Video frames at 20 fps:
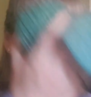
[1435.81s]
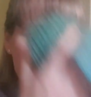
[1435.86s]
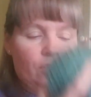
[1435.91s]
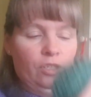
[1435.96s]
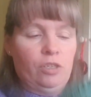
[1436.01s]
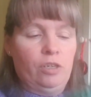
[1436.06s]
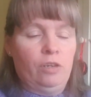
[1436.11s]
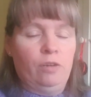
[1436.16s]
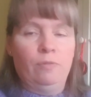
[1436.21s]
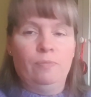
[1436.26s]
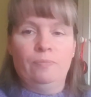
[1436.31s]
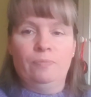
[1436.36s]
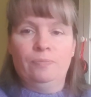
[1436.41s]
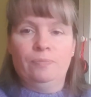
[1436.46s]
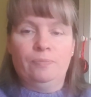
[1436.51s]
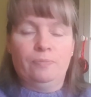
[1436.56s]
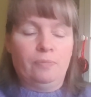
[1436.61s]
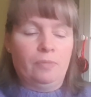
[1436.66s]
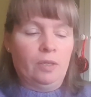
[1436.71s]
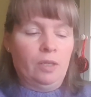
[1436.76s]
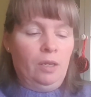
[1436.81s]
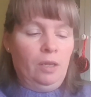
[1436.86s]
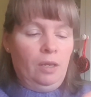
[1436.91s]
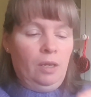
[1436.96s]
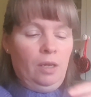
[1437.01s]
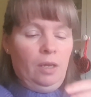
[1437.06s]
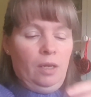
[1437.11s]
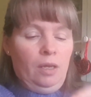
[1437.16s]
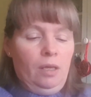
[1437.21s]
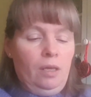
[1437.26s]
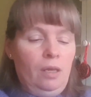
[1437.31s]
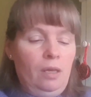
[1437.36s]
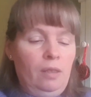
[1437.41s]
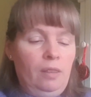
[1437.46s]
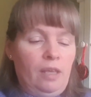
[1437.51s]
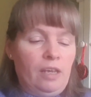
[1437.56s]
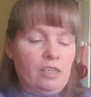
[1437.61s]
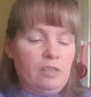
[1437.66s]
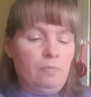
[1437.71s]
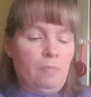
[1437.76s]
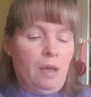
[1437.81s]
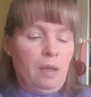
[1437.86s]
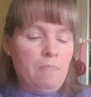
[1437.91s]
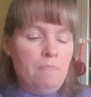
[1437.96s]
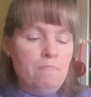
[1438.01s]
So that's my